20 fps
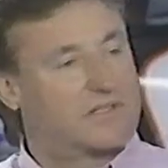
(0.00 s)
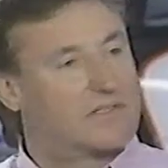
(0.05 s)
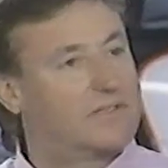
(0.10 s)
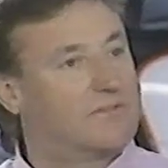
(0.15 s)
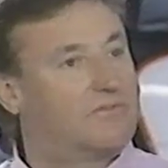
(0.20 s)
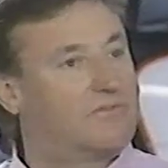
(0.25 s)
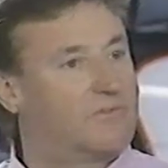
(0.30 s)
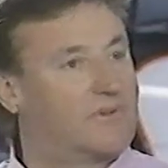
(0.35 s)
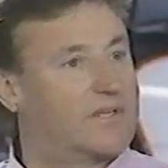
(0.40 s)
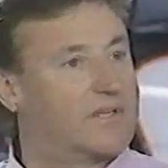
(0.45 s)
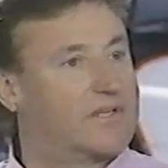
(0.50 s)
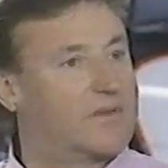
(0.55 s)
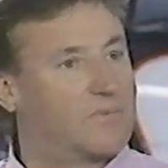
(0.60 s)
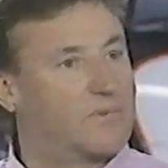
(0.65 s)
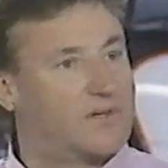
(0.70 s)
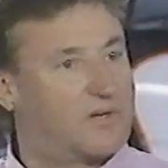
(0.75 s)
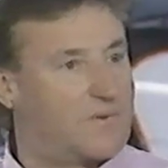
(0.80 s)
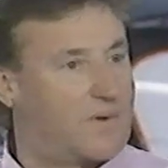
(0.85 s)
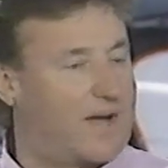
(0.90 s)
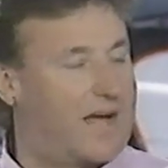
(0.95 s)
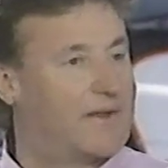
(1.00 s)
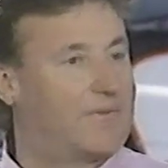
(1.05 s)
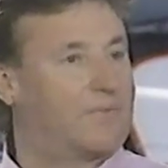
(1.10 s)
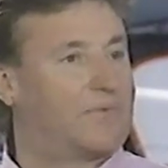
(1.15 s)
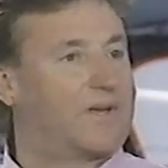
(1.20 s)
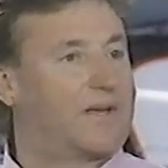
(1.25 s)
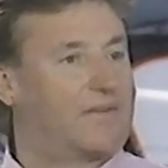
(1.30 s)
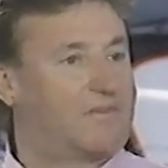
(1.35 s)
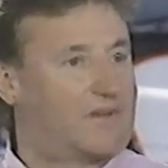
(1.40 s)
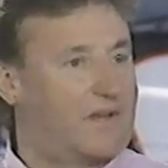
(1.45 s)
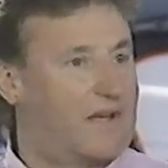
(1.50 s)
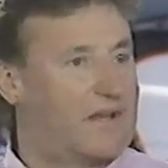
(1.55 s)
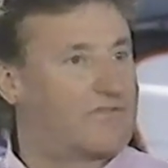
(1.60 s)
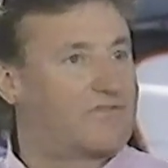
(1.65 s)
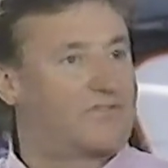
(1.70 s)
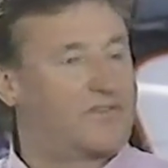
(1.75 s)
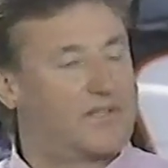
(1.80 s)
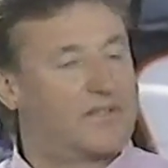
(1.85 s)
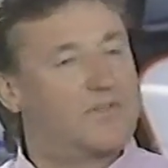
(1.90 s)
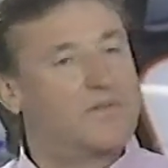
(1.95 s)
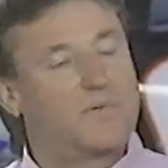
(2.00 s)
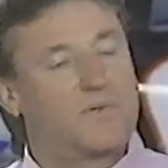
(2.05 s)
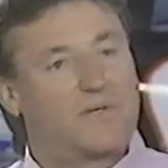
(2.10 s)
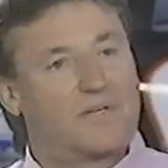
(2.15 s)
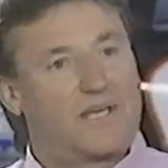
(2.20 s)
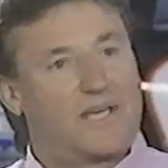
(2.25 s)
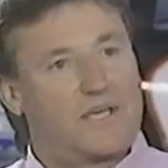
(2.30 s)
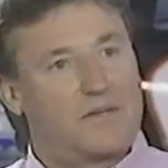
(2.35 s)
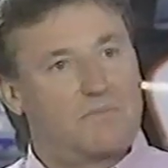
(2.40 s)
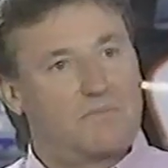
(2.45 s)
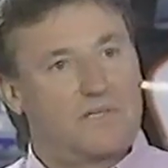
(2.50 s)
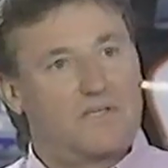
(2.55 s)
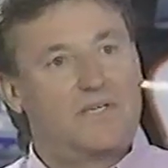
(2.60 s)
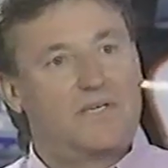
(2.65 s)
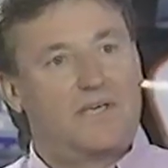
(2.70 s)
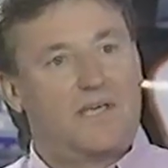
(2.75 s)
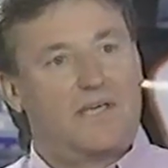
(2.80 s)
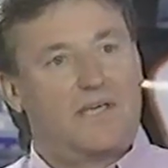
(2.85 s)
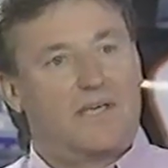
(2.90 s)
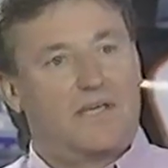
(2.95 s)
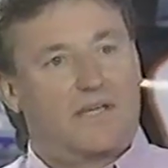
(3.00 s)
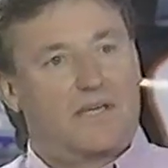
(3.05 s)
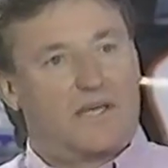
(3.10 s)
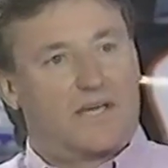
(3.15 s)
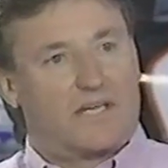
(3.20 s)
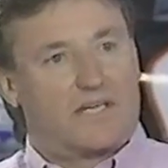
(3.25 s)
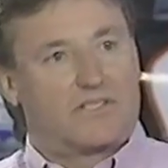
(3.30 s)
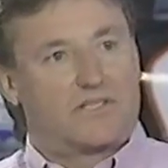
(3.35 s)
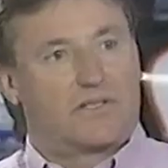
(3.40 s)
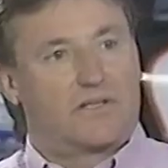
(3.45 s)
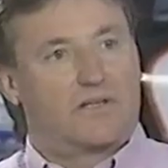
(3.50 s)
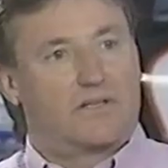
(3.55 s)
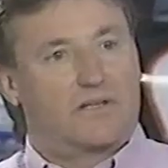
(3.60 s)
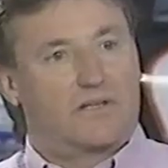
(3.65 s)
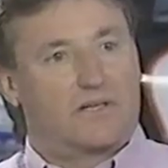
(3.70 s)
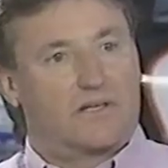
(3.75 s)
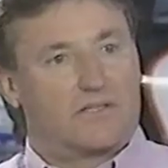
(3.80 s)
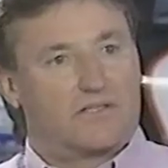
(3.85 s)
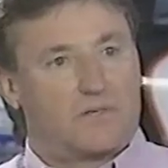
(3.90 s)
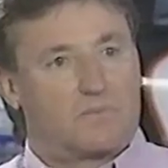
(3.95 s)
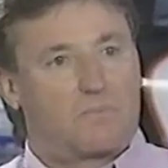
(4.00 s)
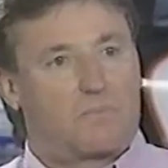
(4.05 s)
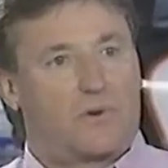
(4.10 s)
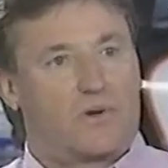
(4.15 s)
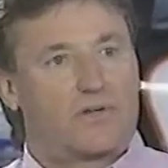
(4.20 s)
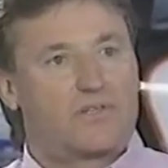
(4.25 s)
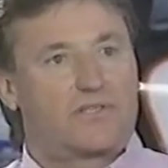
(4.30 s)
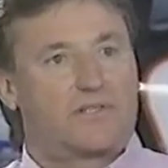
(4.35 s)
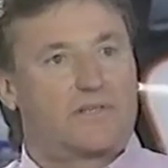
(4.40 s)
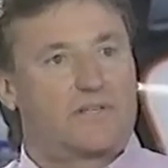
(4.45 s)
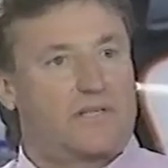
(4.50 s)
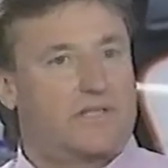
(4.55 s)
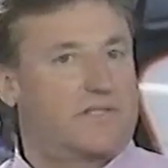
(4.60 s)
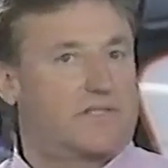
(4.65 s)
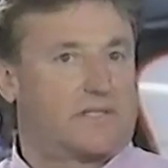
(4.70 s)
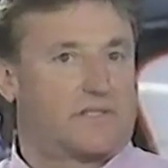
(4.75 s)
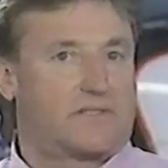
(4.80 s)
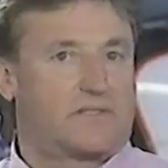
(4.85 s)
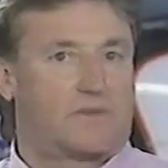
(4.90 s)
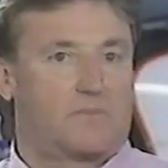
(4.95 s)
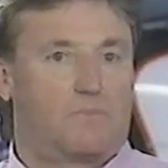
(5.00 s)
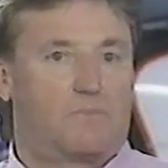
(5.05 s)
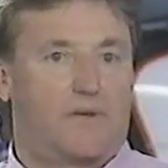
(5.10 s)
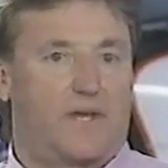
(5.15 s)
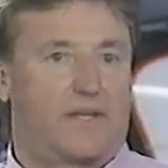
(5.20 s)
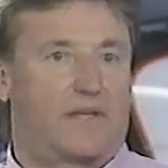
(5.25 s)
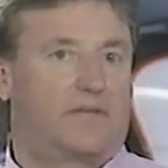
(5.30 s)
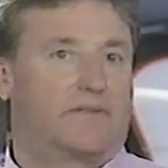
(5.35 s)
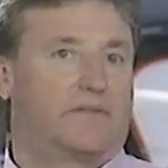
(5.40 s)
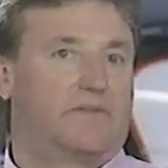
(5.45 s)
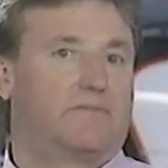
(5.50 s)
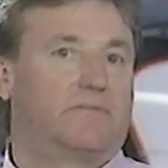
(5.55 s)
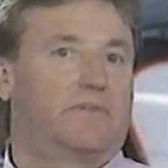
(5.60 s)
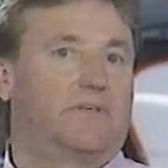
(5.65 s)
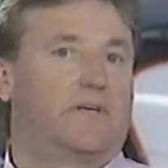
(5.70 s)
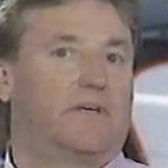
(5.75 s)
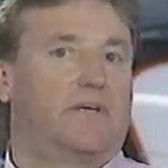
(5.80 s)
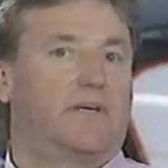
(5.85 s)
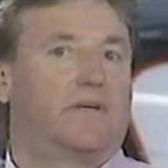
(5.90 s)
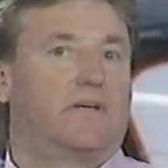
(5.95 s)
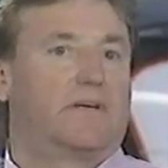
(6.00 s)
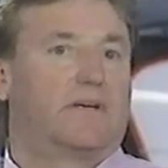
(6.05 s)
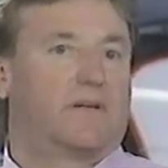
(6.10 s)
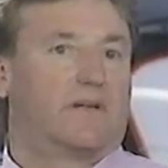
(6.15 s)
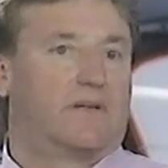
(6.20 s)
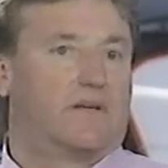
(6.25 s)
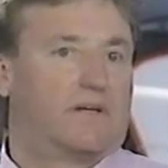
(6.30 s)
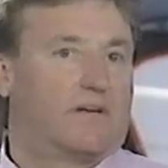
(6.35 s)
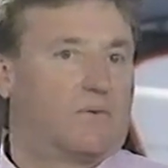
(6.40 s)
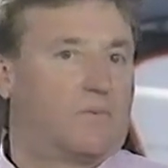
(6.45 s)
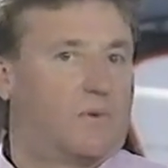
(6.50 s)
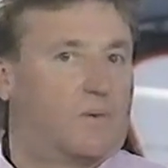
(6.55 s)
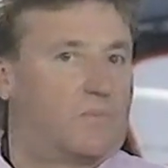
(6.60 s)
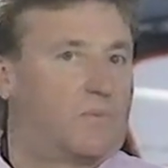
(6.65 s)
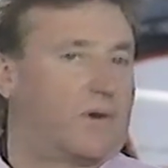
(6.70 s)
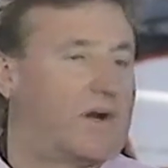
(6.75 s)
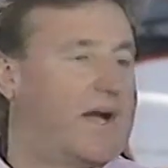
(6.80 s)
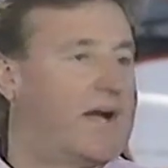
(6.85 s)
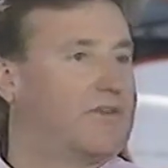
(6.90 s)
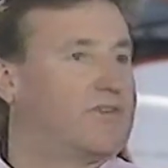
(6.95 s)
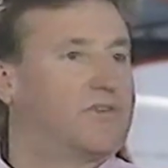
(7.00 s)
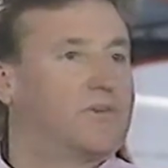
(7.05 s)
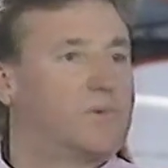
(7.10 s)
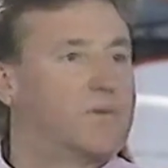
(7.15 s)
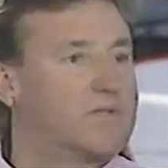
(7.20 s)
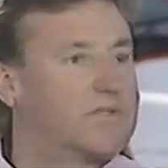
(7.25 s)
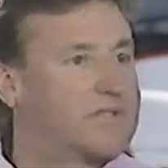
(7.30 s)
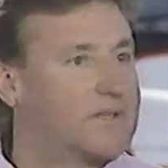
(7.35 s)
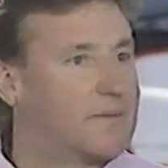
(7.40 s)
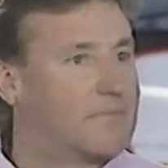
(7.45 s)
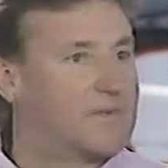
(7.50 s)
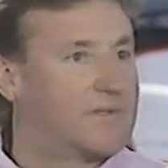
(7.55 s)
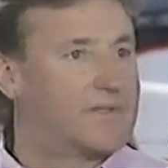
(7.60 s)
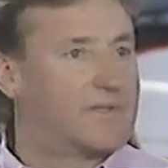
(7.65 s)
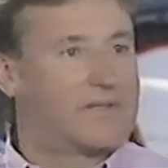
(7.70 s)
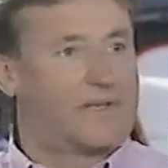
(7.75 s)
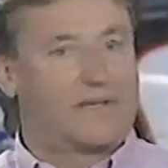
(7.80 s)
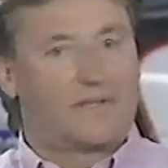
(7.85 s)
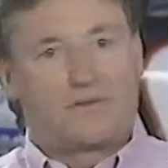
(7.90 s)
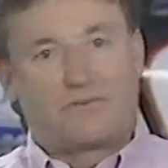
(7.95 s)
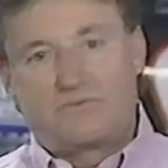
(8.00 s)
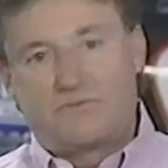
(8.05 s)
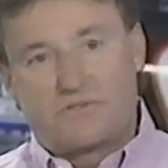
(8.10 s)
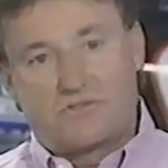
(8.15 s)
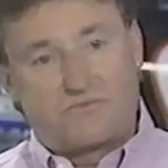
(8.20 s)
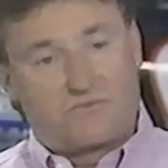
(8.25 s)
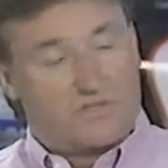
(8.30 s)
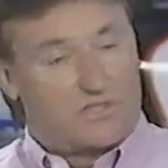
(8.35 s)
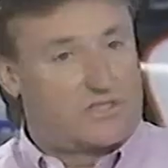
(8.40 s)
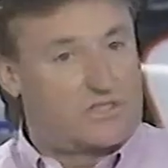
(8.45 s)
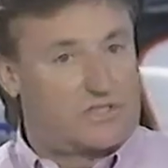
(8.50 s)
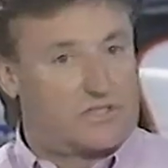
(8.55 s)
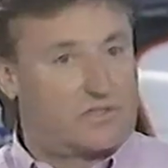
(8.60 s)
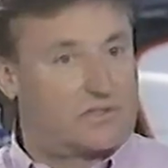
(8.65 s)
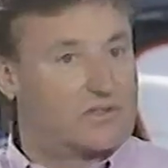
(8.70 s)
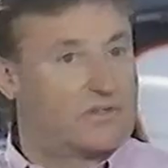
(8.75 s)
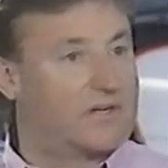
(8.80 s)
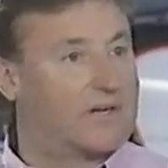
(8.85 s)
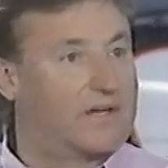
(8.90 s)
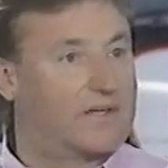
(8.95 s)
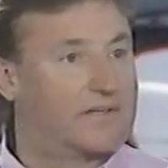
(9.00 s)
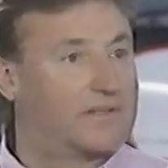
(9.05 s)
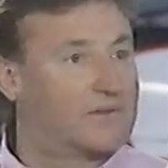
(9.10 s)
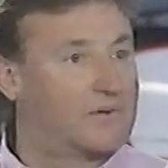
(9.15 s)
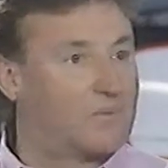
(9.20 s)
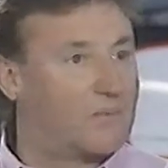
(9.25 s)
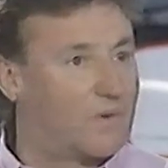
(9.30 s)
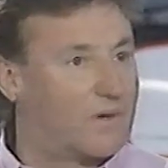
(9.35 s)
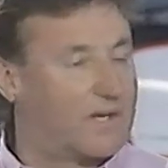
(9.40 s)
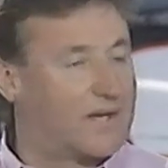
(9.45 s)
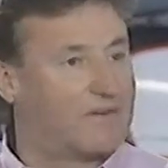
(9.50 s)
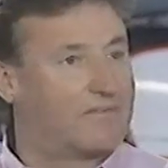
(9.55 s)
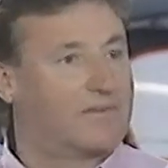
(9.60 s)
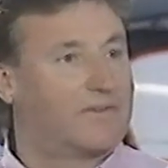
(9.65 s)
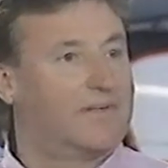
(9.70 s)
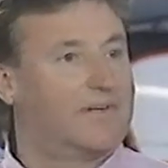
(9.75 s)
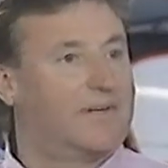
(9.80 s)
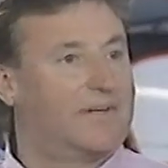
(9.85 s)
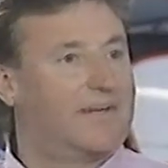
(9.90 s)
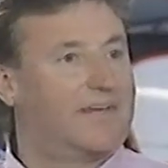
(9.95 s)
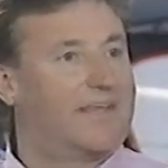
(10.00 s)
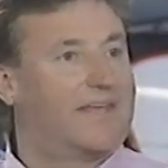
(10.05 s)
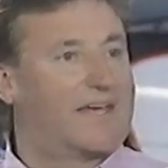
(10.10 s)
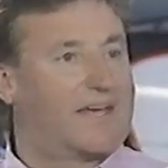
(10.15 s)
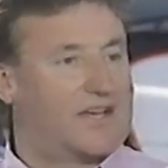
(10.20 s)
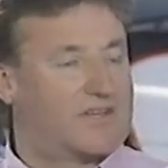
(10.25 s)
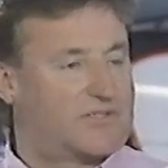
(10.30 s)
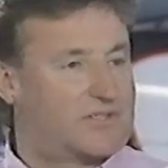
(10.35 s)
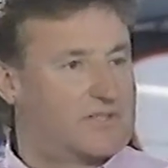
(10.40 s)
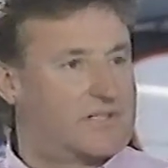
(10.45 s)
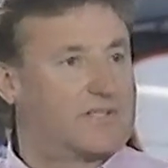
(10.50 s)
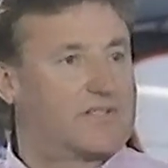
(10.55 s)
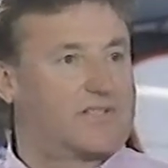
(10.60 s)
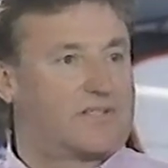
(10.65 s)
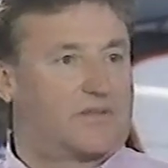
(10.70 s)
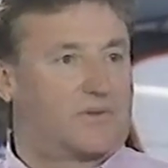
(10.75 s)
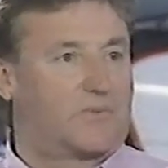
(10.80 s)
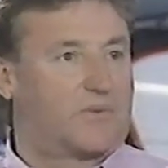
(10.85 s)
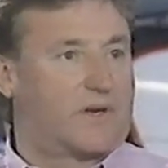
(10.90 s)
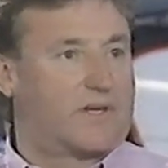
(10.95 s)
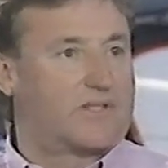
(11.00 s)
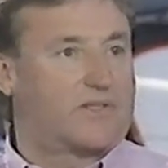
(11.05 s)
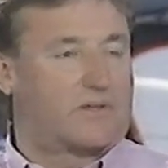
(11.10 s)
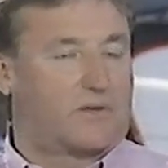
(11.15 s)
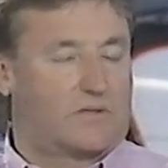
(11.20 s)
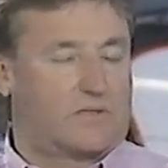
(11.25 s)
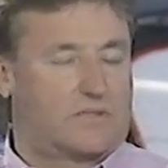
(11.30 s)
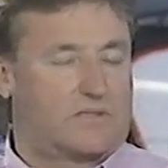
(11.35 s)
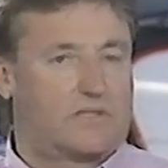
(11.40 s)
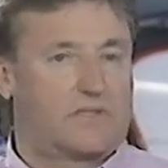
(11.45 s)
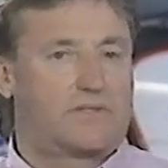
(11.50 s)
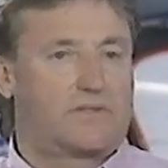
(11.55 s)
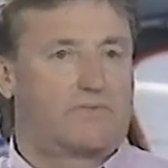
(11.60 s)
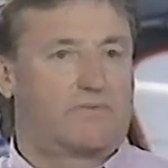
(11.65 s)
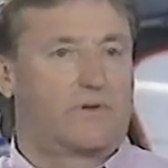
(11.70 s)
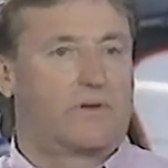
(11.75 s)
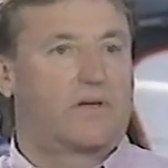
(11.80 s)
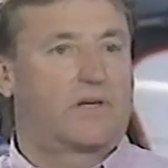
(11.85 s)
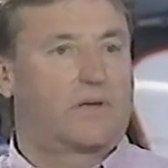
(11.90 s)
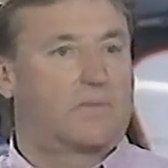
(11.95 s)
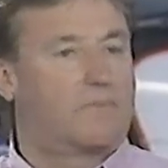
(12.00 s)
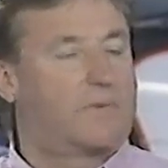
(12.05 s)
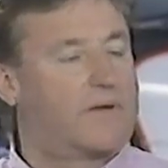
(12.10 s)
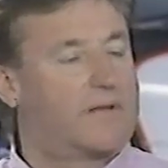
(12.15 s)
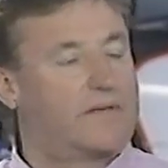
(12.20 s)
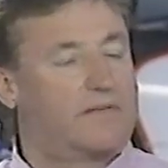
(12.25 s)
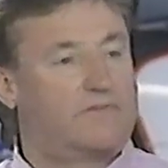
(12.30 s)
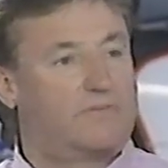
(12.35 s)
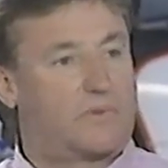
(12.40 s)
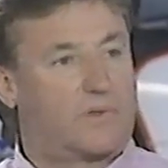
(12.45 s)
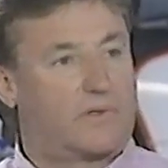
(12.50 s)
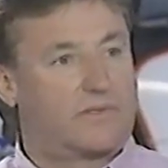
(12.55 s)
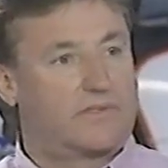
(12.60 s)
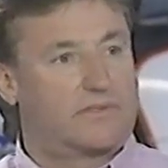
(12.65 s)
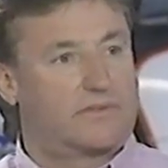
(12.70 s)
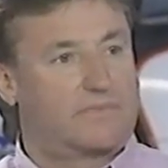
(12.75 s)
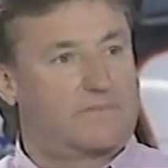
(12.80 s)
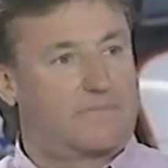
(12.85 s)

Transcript: a good friend that we go out and we have a lot of fun doing that. But as a person, he's as competitive when we're out doing something together, if it's fishing or hunting or whatever, as he is in a race car. He's just a very competitive person.